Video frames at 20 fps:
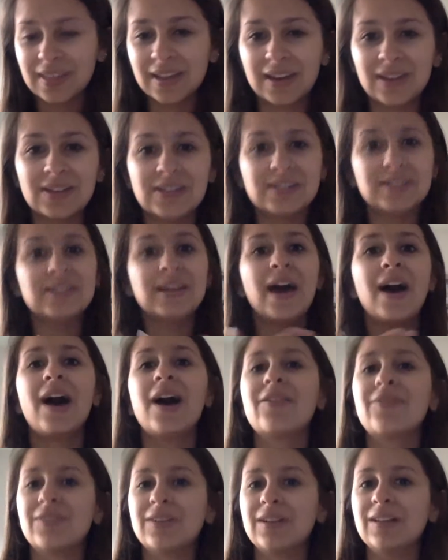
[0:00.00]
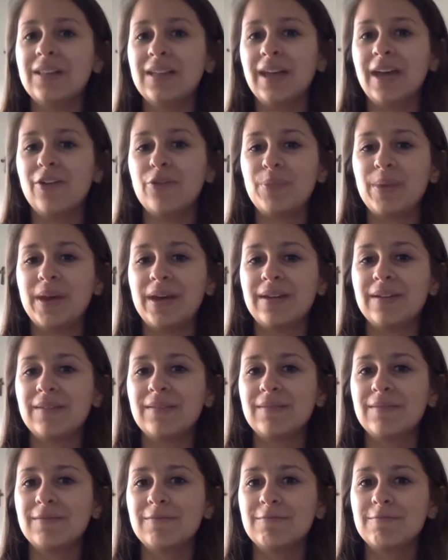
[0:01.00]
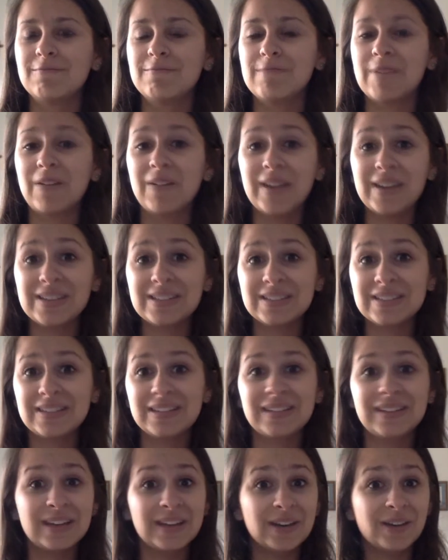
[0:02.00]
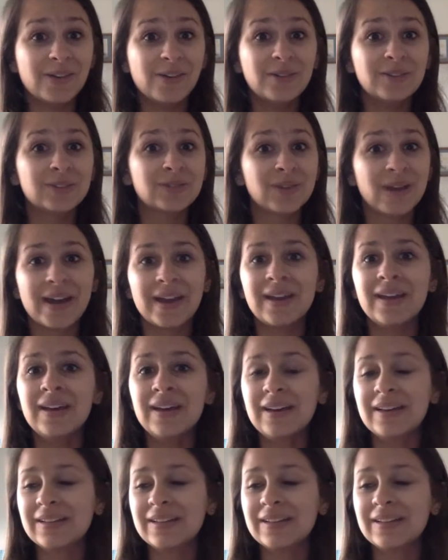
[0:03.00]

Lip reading: they could definitely have been arrested, killed, right?